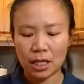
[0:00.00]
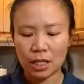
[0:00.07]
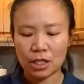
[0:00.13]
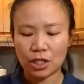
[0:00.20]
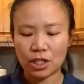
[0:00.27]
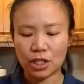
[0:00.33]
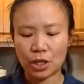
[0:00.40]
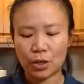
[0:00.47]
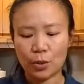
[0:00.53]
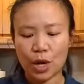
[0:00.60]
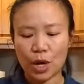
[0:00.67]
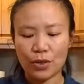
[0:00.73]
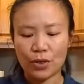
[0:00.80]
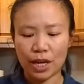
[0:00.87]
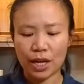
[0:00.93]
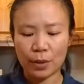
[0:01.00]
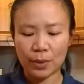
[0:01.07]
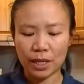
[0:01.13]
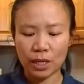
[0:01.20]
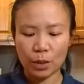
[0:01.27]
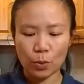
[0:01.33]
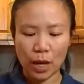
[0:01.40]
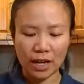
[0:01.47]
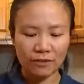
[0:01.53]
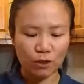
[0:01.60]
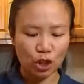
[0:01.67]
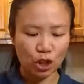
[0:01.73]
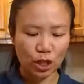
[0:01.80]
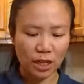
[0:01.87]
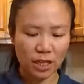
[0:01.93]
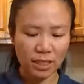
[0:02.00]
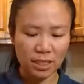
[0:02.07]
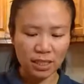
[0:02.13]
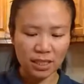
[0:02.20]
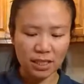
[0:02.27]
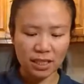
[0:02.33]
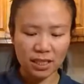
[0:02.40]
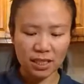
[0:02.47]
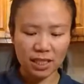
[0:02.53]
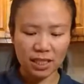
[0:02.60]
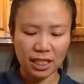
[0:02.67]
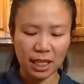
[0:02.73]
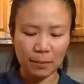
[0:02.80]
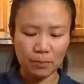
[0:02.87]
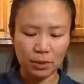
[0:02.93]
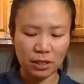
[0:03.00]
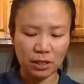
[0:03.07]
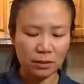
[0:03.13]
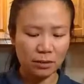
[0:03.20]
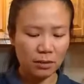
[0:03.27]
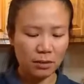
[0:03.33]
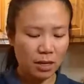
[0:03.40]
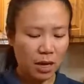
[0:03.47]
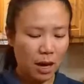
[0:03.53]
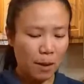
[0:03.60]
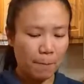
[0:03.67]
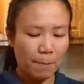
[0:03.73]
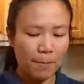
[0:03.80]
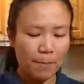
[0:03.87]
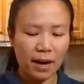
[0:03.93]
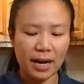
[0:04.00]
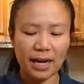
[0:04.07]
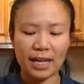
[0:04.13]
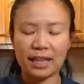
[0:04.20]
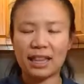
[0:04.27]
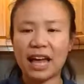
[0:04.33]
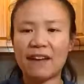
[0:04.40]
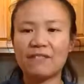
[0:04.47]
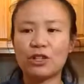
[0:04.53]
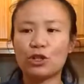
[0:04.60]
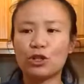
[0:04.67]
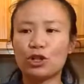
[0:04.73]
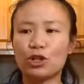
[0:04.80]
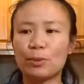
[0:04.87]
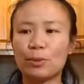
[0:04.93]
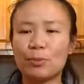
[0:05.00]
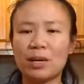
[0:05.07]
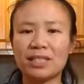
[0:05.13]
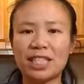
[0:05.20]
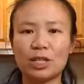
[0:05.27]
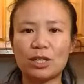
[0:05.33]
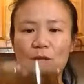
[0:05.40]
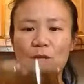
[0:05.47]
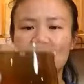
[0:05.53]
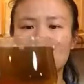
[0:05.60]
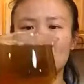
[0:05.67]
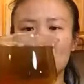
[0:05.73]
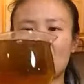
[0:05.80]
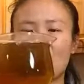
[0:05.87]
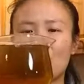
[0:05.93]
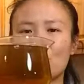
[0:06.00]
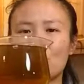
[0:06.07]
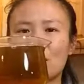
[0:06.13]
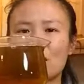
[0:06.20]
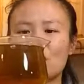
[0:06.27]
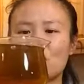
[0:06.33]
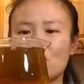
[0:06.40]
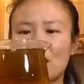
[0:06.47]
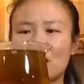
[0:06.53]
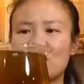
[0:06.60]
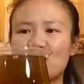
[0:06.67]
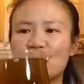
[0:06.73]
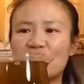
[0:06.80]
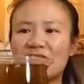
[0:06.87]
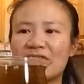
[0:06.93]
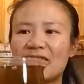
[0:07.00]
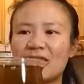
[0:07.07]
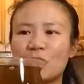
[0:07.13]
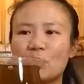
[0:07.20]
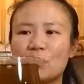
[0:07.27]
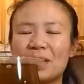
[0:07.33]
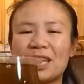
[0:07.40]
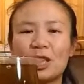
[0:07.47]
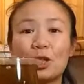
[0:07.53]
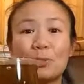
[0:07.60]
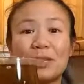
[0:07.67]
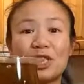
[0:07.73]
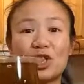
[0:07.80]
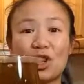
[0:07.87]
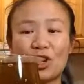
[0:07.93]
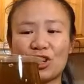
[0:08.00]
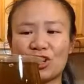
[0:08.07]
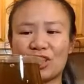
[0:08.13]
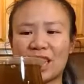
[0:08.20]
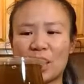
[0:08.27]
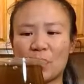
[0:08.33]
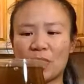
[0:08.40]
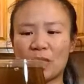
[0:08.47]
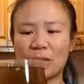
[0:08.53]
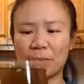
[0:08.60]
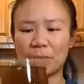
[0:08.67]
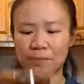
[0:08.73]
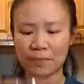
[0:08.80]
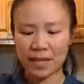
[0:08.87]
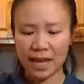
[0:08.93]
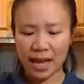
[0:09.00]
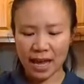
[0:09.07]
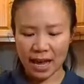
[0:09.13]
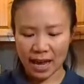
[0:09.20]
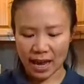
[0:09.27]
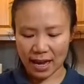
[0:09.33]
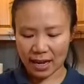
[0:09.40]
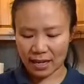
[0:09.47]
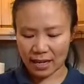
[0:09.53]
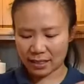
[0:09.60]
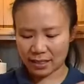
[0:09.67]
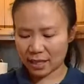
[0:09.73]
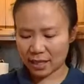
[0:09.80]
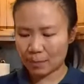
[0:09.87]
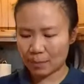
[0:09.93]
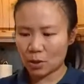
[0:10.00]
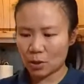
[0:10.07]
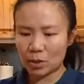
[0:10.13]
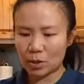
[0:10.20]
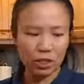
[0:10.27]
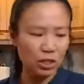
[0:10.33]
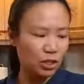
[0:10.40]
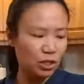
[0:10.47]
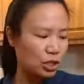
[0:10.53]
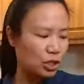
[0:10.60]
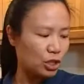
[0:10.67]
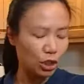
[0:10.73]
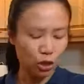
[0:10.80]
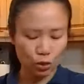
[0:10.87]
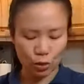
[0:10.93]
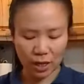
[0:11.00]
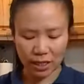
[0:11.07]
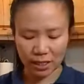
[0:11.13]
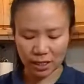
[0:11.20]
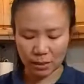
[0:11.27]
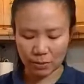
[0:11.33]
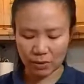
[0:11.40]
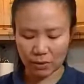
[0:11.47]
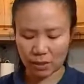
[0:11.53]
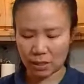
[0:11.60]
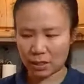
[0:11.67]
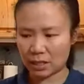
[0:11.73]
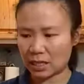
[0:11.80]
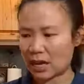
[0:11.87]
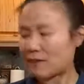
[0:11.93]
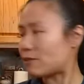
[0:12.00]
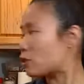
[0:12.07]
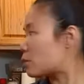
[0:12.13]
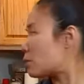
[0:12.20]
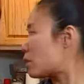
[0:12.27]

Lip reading: So there we go. I just steeped my lavender yerba mate. You can notice the color has changed just a little bit darker now, huh? And I'm going to just try some of this lavender